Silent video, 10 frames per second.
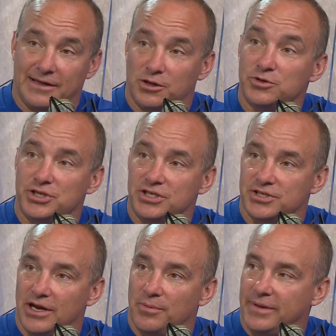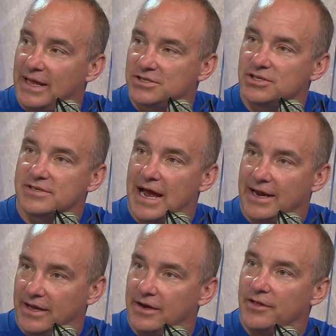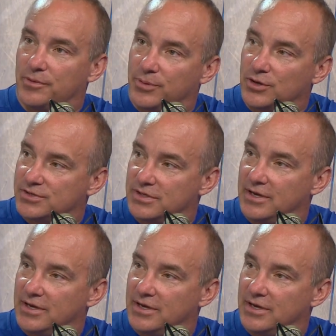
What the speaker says: Lucic there, but that's just adding another person.